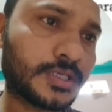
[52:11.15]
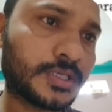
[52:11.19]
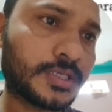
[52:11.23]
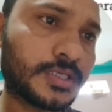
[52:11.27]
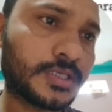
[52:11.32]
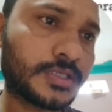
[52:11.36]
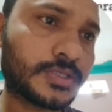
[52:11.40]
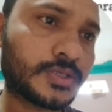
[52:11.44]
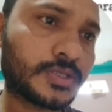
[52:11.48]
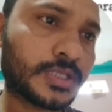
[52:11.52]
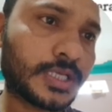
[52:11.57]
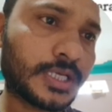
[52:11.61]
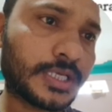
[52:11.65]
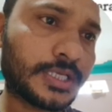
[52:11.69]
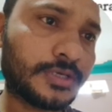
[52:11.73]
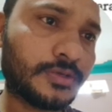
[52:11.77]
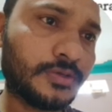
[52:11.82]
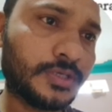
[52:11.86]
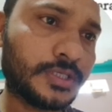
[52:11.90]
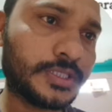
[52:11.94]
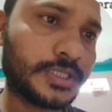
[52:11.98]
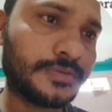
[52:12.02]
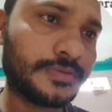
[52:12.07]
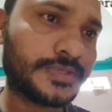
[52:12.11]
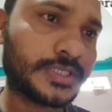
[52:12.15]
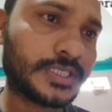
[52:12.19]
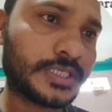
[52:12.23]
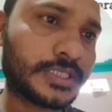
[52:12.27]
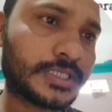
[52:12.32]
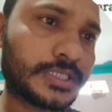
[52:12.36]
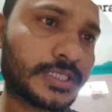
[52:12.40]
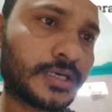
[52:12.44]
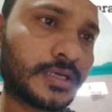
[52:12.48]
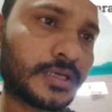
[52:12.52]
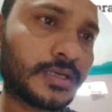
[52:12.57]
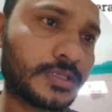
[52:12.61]
So the nucleus division is
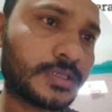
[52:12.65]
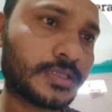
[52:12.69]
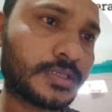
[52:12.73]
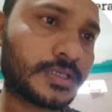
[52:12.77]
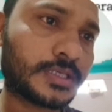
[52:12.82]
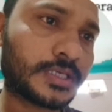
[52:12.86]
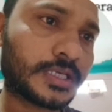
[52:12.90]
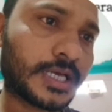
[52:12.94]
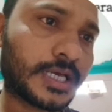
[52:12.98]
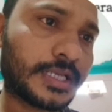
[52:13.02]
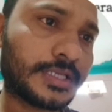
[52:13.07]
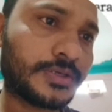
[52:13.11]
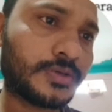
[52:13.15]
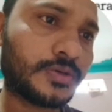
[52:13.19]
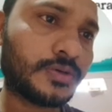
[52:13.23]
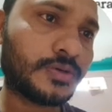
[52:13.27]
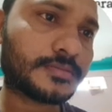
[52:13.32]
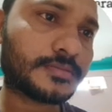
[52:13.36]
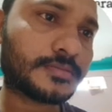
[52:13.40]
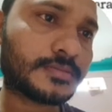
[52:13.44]
called karyo,